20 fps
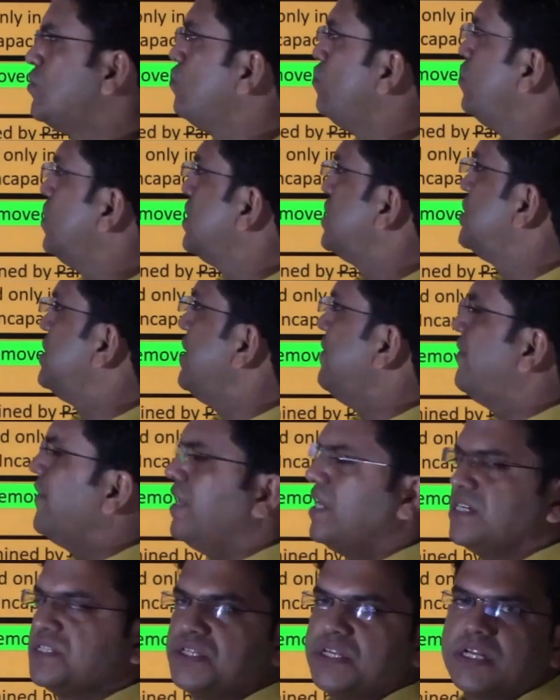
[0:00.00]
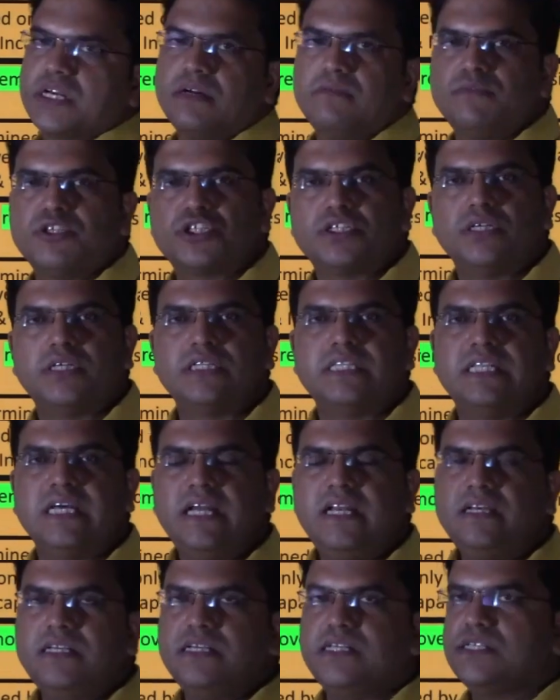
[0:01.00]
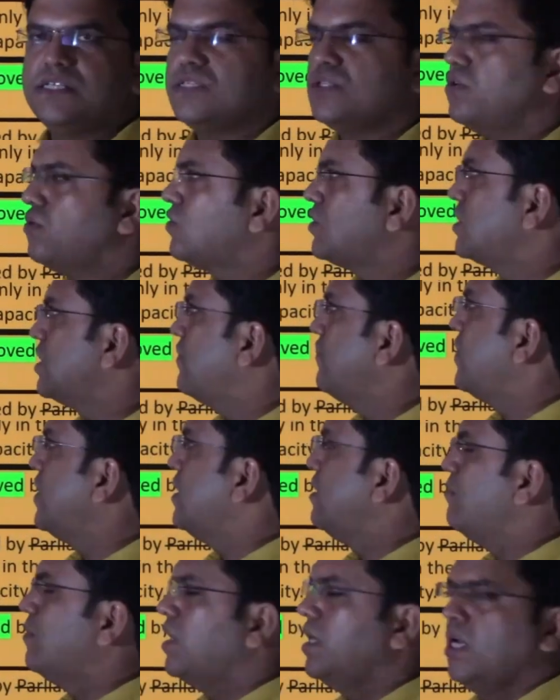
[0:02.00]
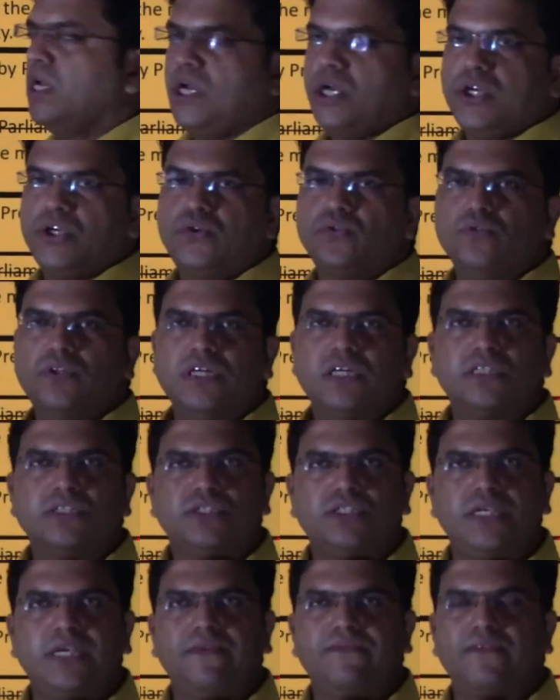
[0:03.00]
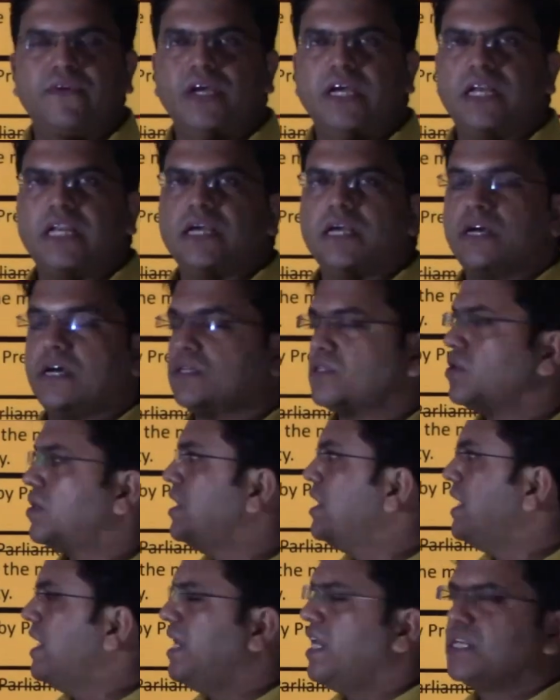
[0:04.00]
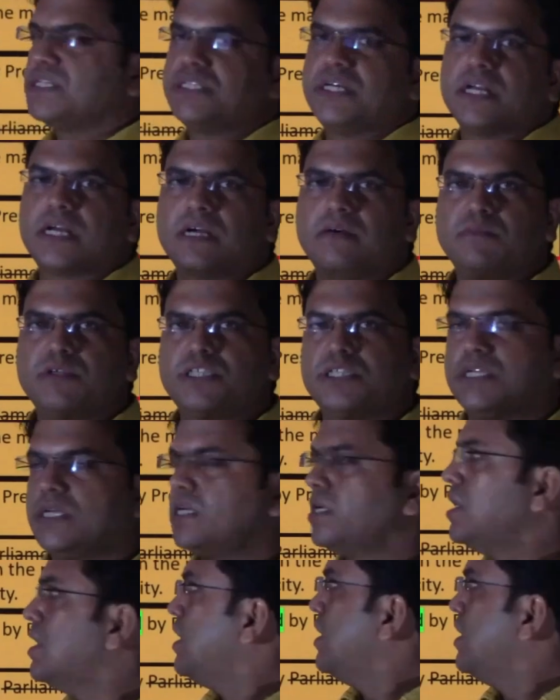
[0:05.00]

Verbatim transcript: to the chief election commissioner, that is not available to the chief ele uh, sorry election commissioner.